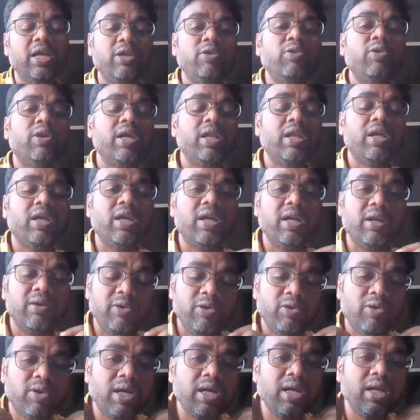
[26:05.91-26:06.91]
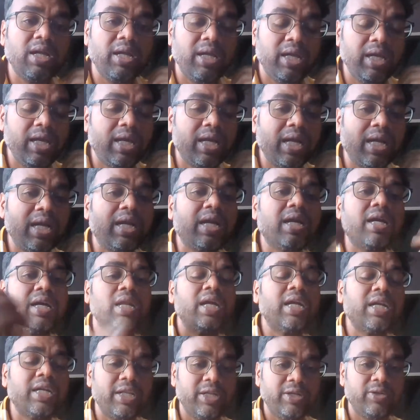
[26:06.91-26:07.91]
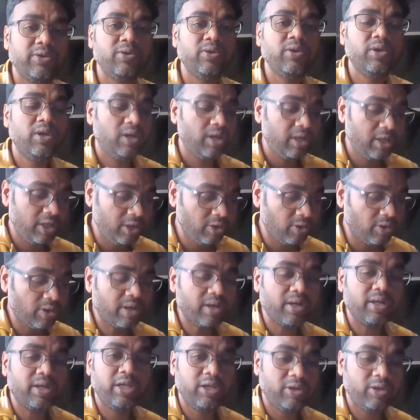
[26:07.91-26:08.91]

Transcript: You can he can correct you, your